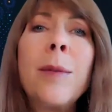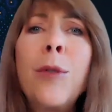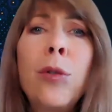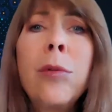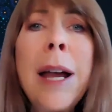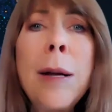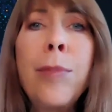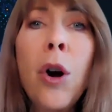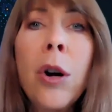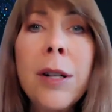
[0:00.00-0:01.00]

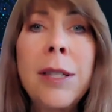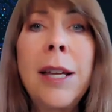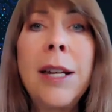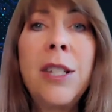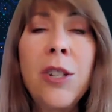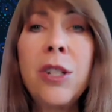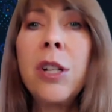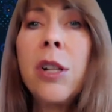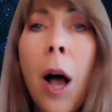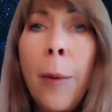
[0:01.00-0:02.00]
great perks and
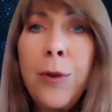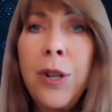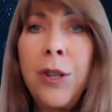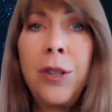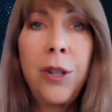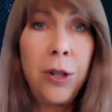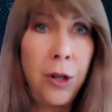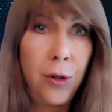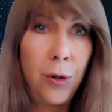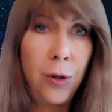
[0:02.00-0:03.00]
additional options to
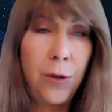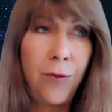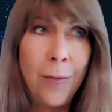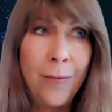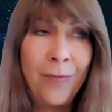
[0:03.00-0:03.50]
choose from.